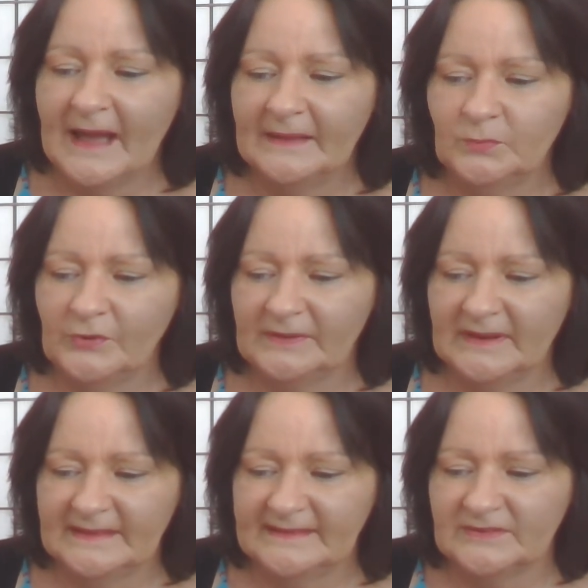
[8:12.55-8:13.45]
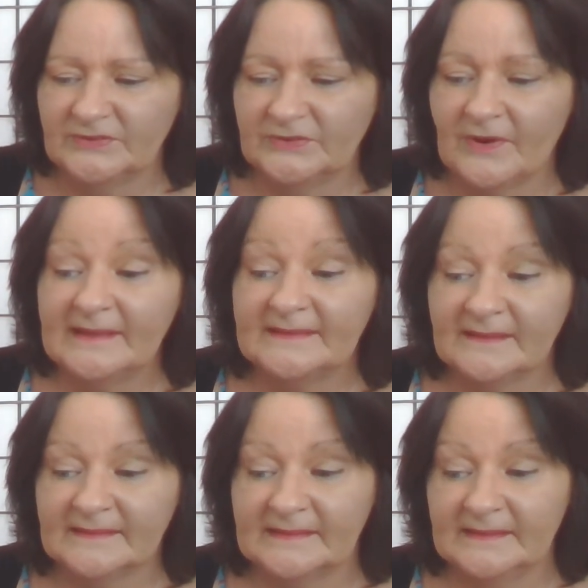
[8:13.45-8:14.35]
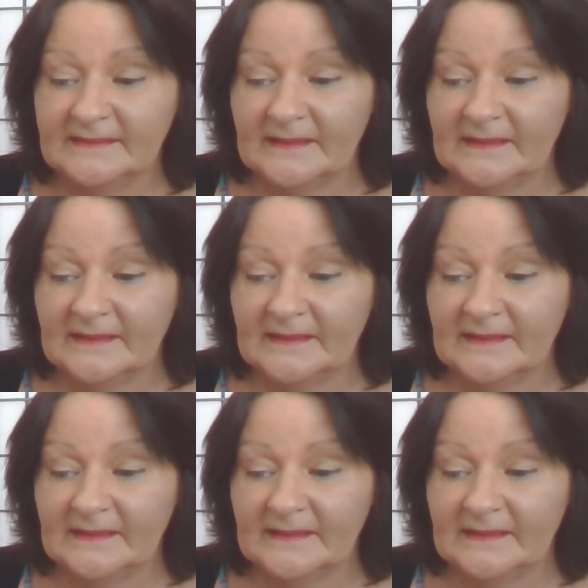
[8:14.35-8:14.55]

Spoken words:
hard work leads to great success,